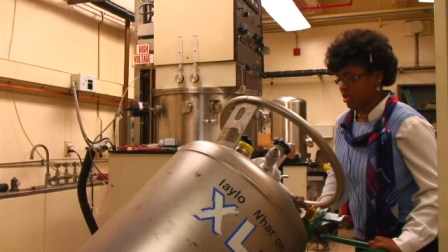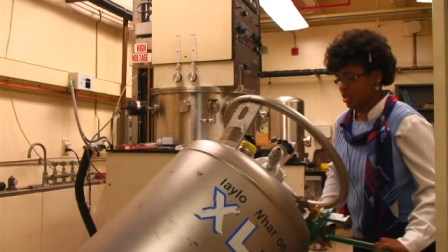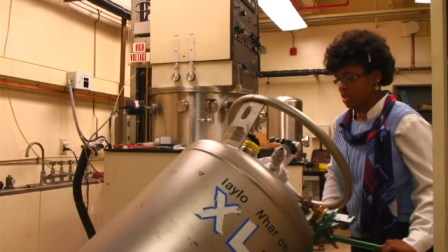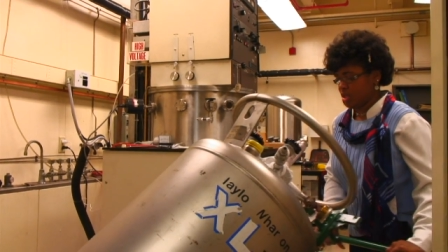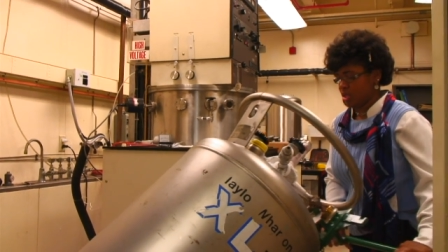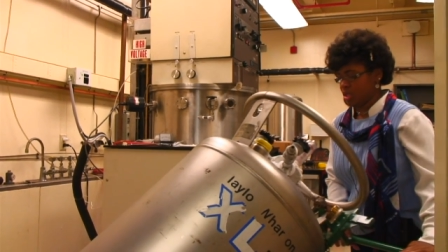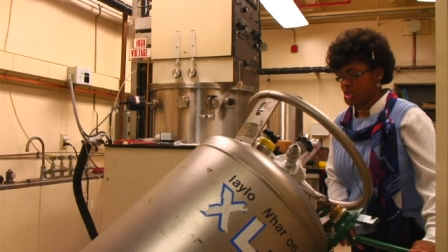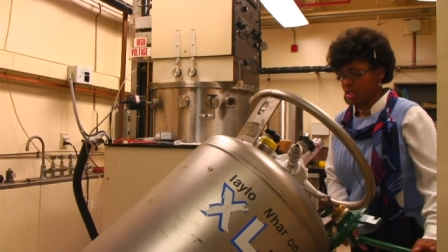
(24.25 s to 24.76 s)

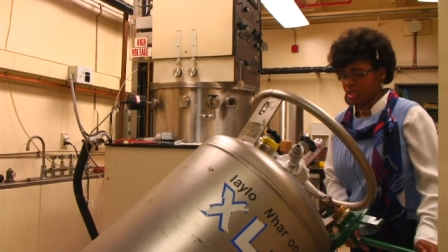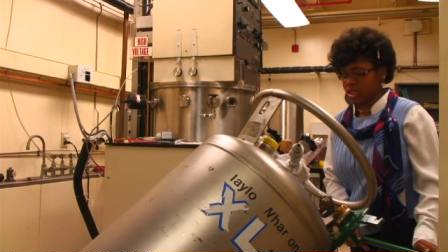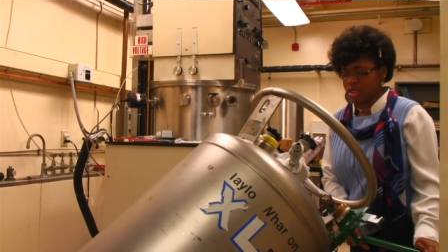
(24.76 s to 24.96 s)
I think I could